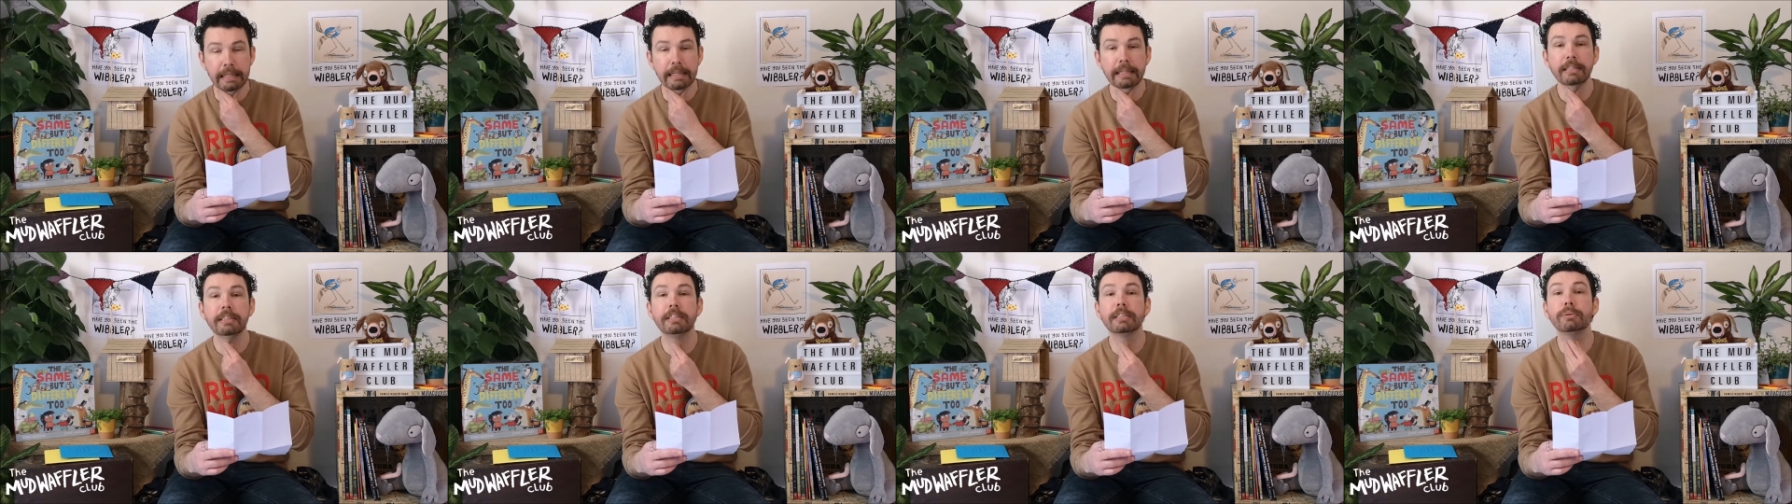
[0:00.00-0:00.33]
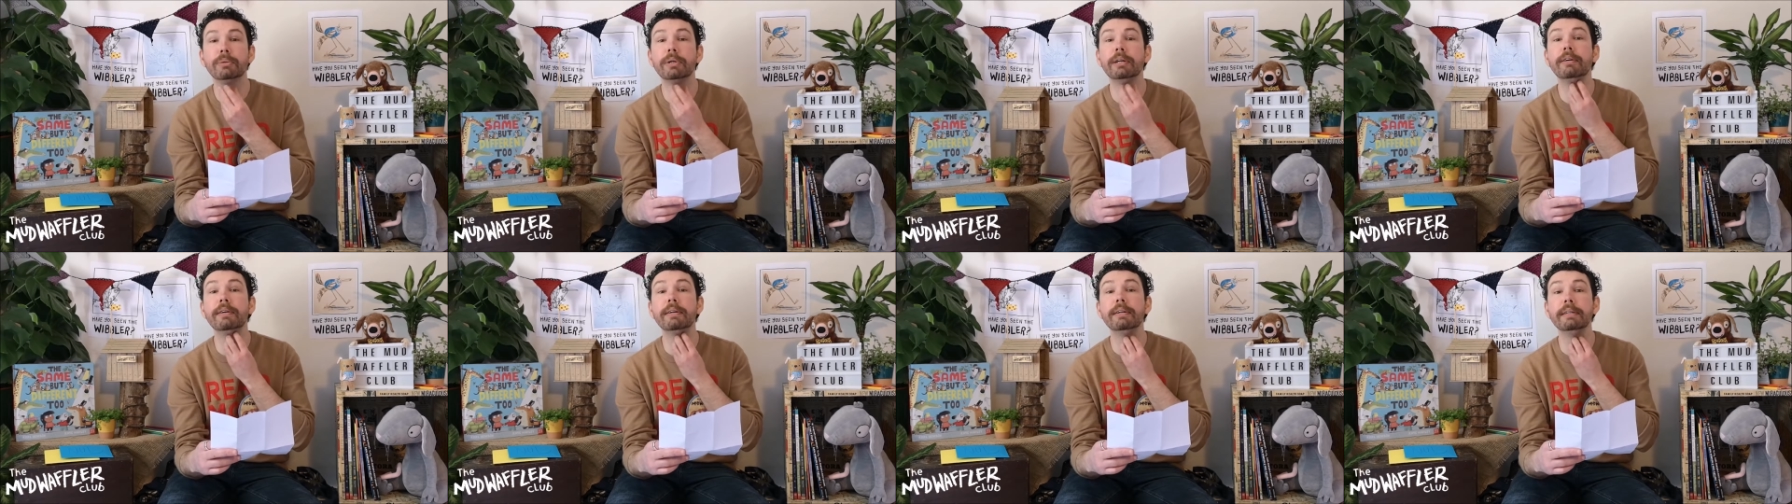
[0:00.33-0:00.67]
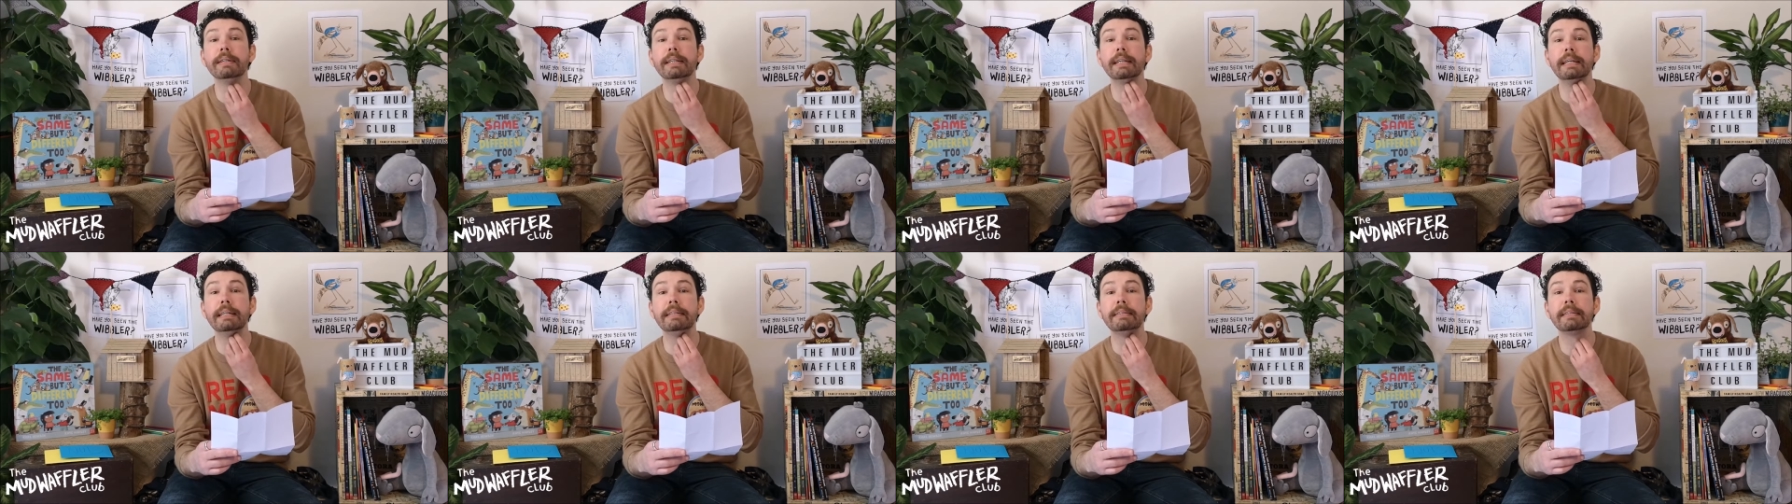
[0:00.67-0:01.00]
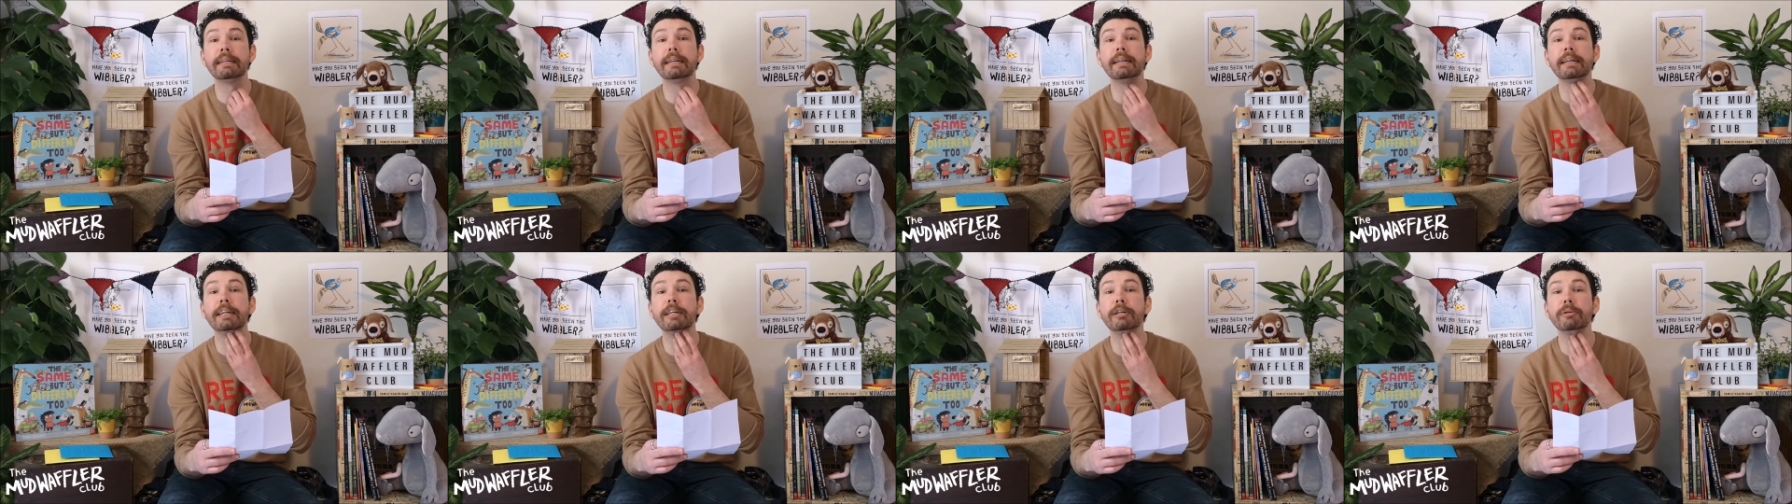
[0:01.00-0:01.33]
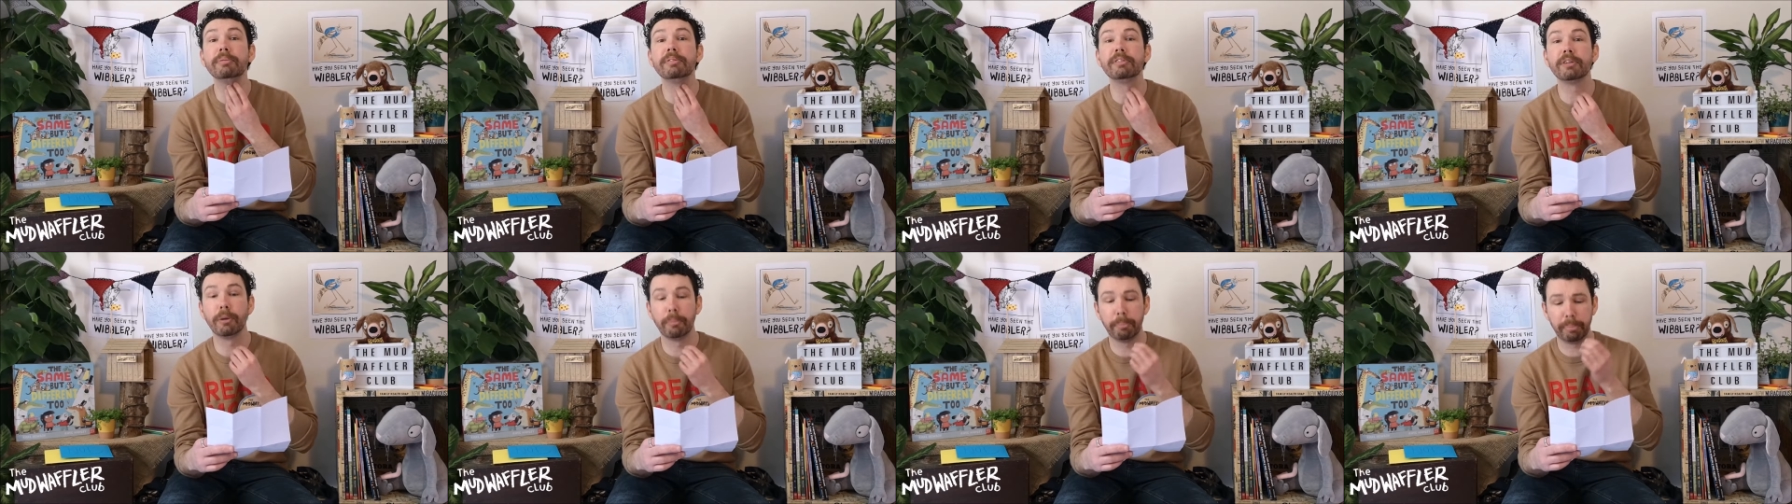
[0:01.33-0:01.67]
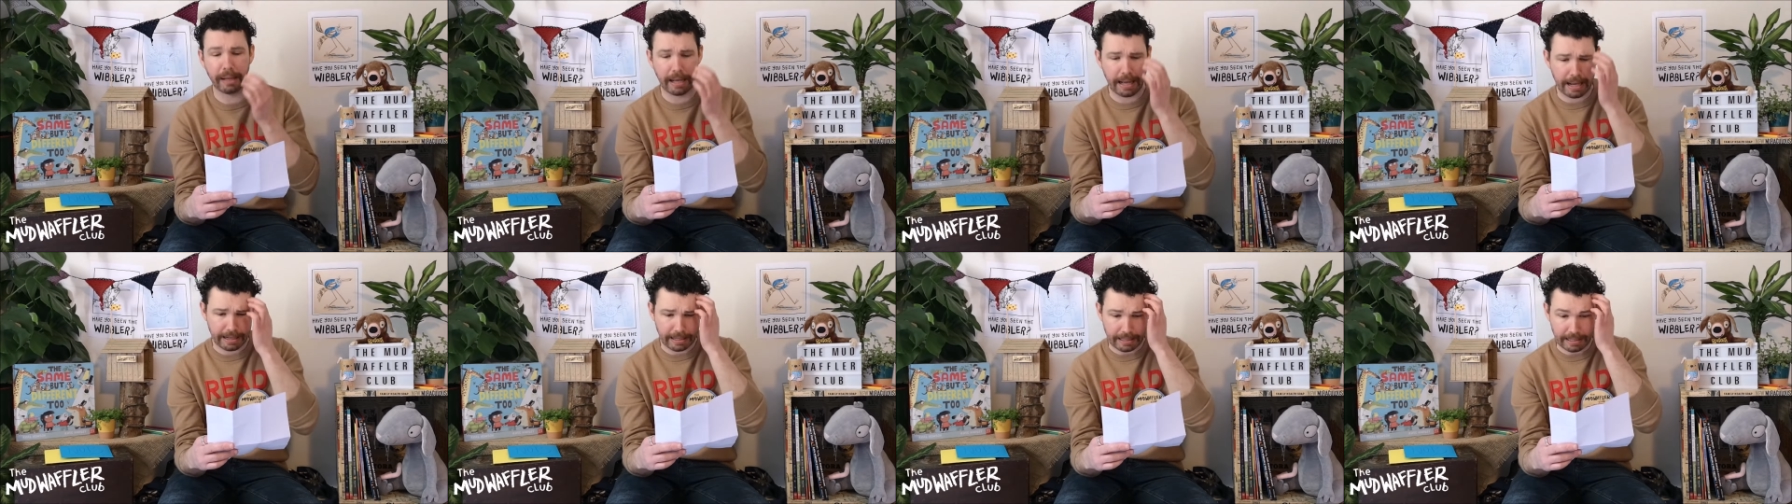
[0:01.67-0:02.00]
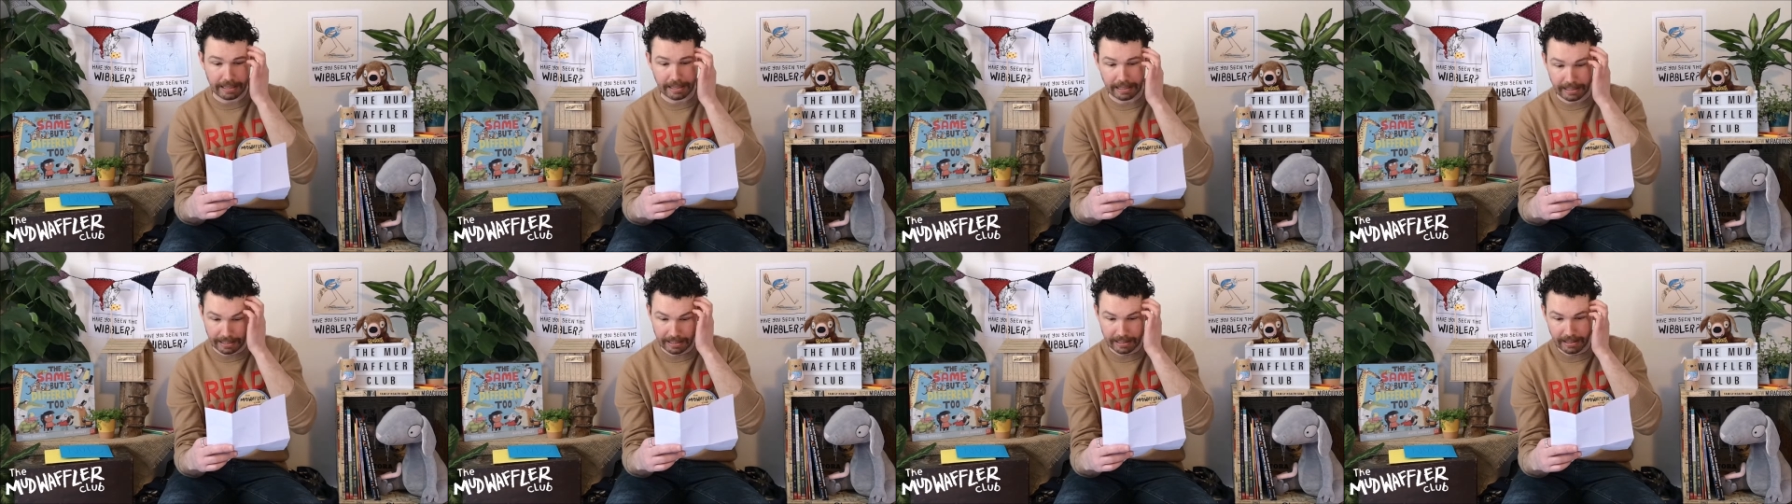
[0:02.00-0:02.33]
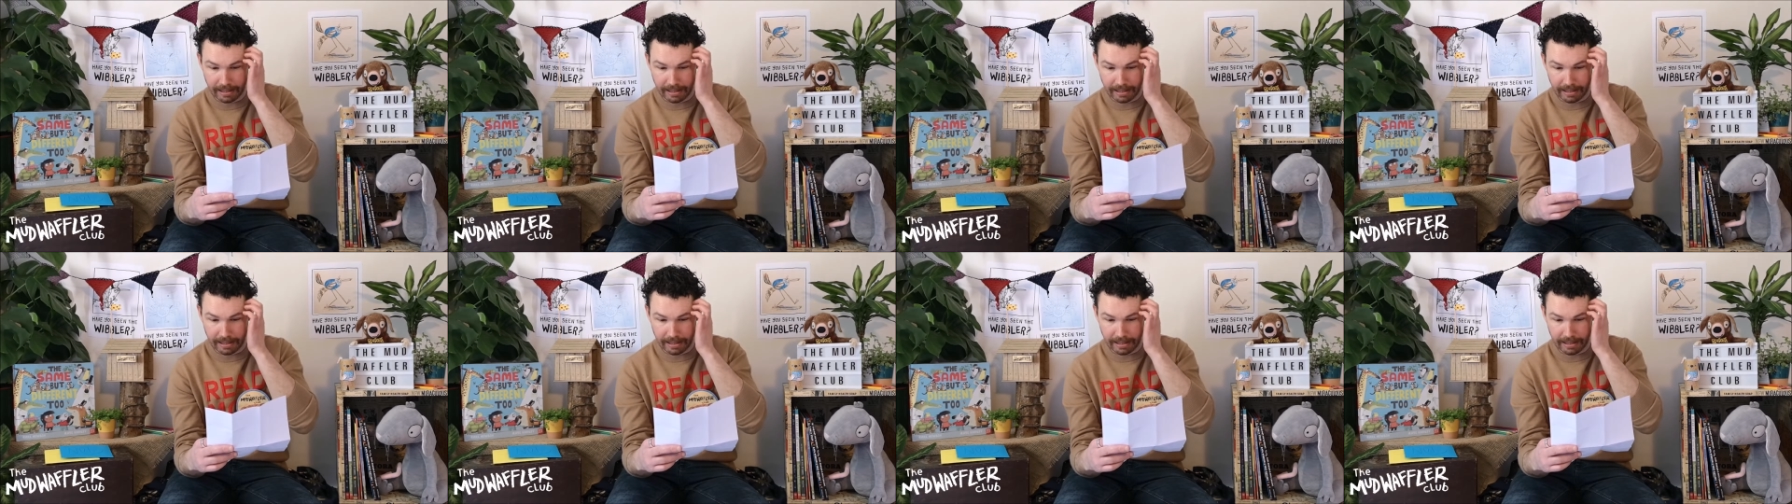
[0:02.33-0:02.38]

Squirrel needs our help so badly.